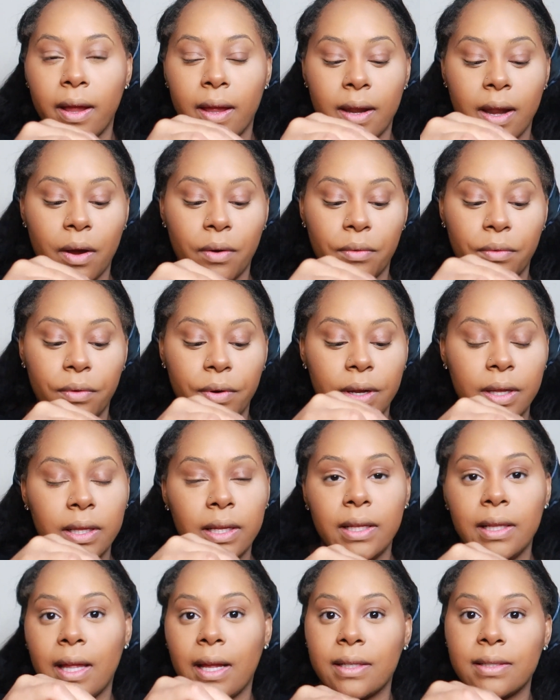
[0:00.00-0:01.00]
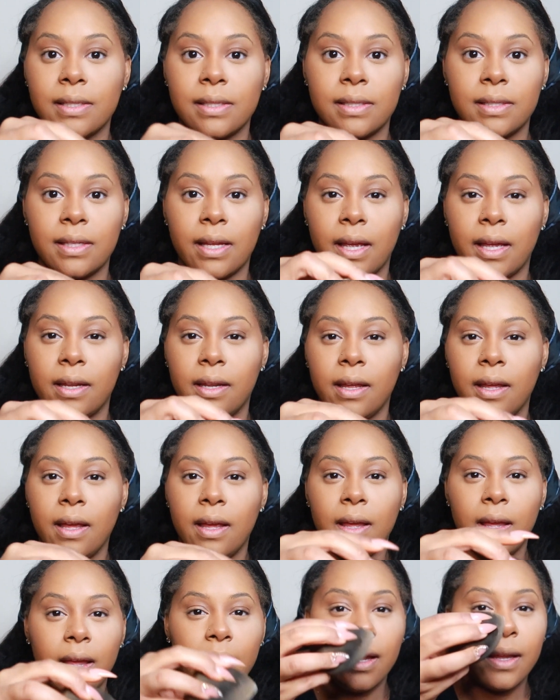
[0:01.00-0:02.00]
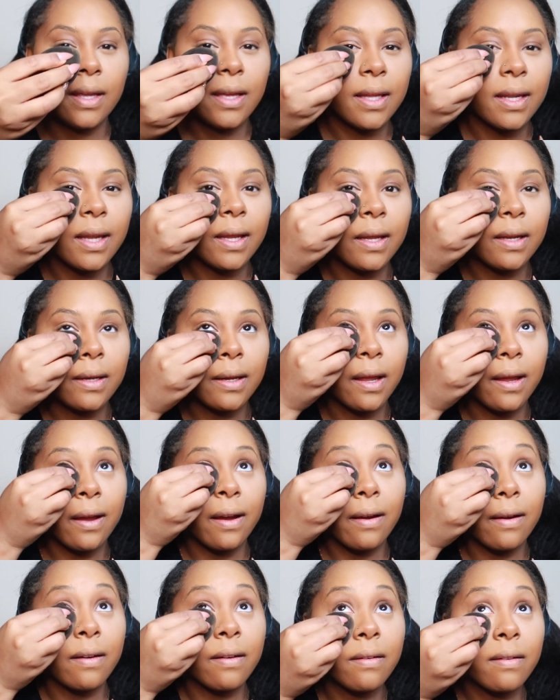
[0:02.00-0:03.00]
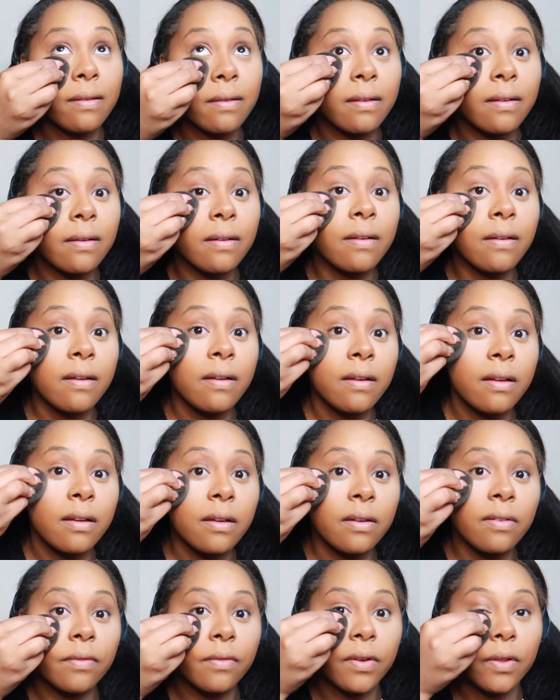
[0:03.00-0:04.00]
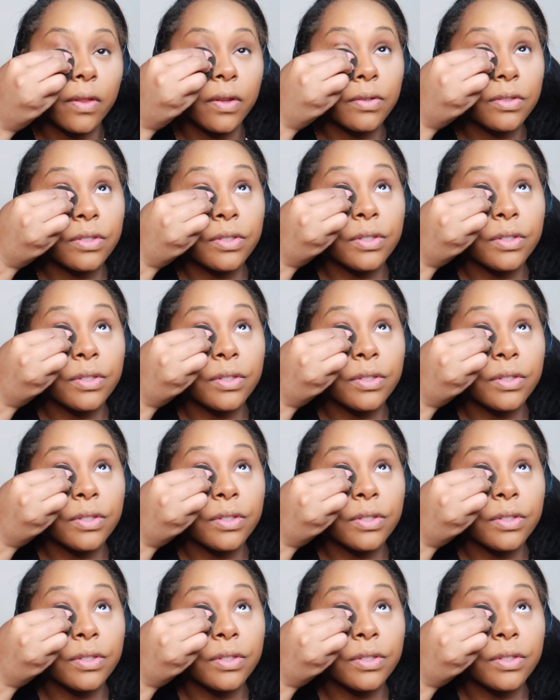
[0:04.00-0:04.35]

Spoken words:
And I really like to set and get in there for those